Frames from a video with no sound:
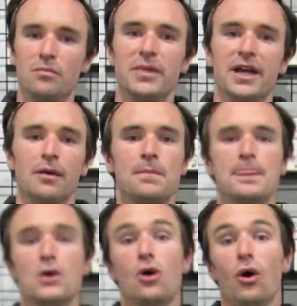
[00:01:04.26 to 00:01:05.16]
the better.
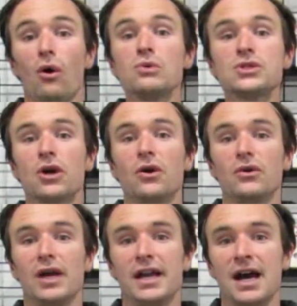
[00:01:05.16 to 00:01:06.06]

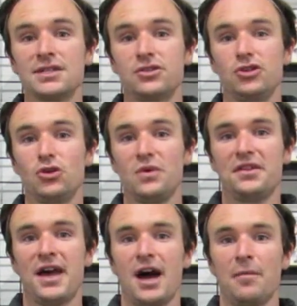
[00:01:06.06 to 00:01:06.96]
Also, it has to do
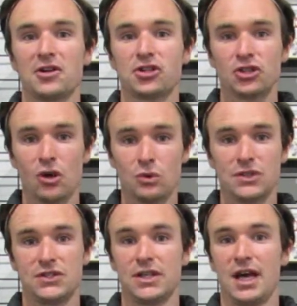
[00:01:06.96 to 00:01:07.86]
with how much salt
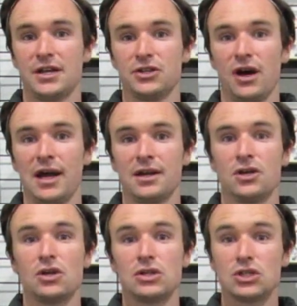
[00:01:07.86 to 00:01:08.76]
is in our diet.
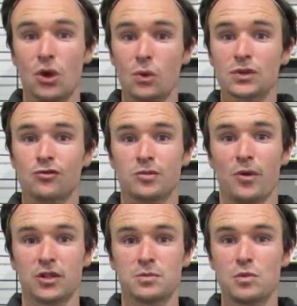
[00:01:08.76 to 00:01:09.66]
Salt is
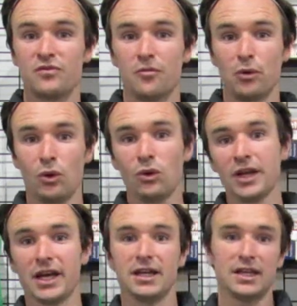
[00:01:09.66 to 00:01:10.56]
responsible for
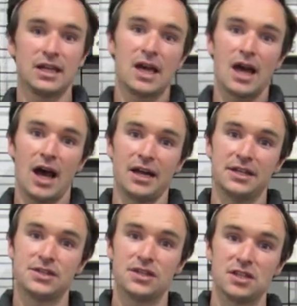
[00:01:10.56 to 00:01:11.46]
pulling it
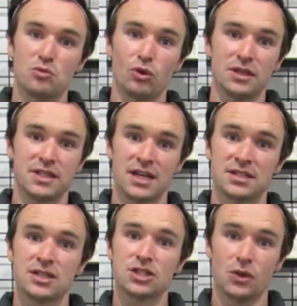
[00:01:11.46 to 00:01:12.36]
into the small
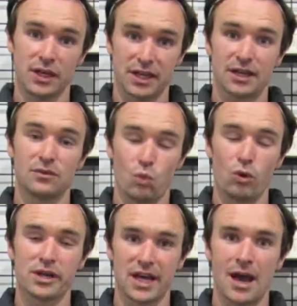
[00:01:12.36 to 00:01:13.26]
intestine so that
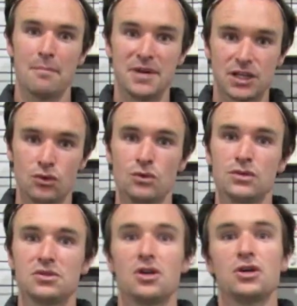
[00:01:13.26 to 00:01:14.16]
water can be
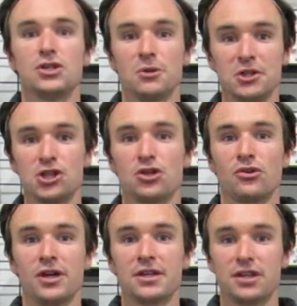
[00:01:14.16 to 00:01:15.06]
used. So
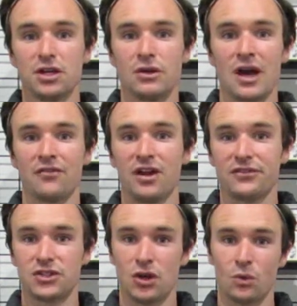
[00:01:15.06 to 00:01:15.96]
ensuring that you have enough
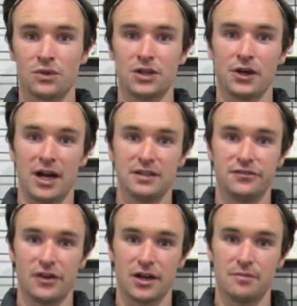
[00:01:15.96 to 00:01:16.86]
salt in the diet is
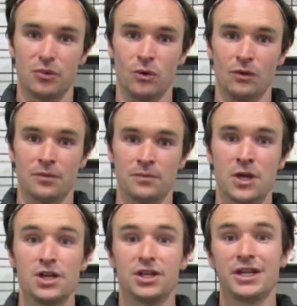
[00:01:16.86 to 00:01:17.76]
very important.
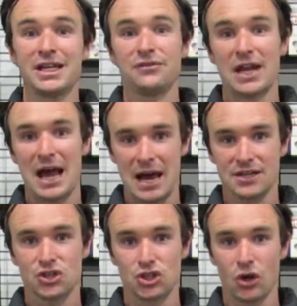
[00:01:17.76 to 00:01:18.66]
You can even add
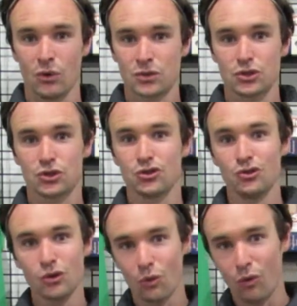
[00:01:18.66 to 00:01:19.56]
salt to
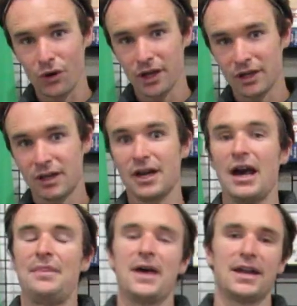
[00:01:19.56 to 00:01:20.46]
your water,
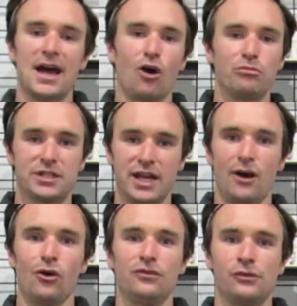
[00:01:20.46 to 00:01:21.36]
and that helps in
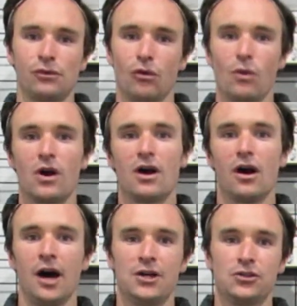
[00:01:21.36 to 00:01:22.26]
our overall
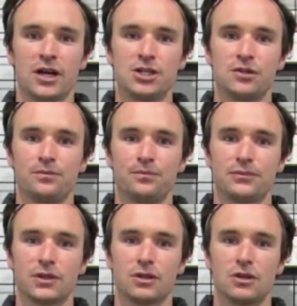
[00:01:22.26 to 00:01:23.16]
hydration.
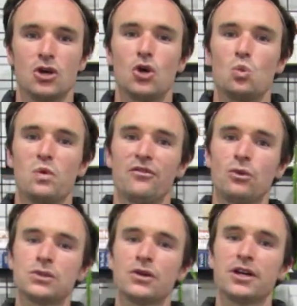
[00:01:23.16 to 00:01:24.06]
We've
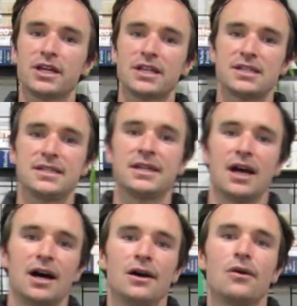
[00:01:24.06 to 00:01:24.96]
also got to consider
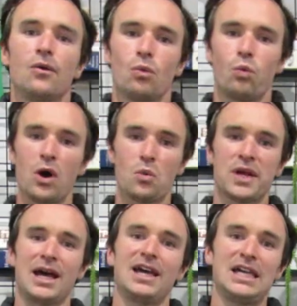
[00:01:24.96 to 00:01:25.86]
what
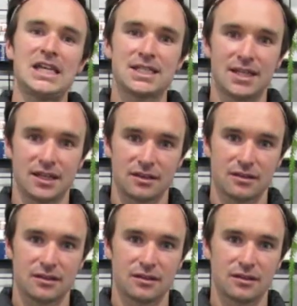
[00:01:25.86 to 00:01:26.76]
we are eating.
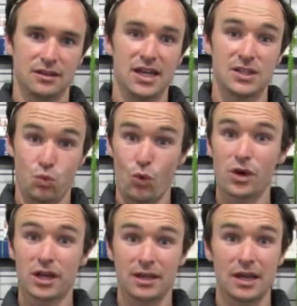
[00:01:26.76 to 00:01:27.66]
Yes,
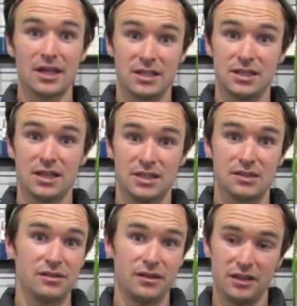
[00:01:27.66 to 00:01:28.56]
water
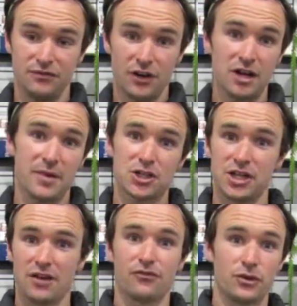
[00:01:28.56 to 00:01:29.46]
is very much in
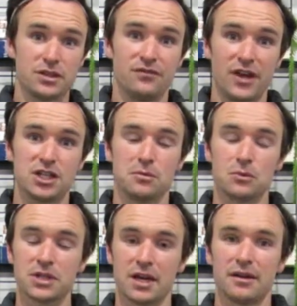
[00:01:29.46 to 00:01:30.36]
our fruits and
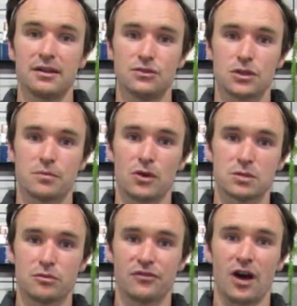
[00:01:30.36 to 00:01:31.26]
vegetables and is
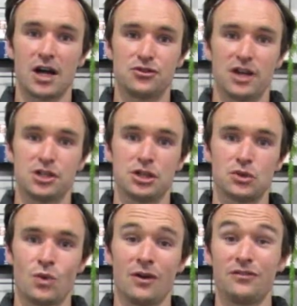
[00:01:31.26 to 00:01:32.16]
responsible for hydration as
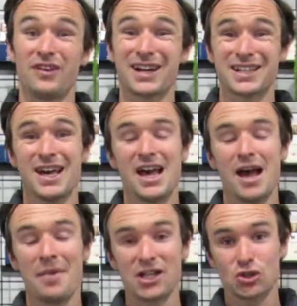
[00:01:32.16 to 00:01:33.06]
well. In fact,
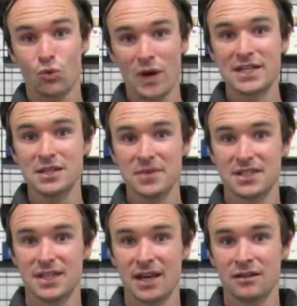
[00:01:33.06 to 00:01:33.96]
about
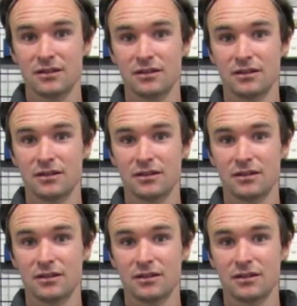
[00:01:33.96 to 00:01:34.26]
20%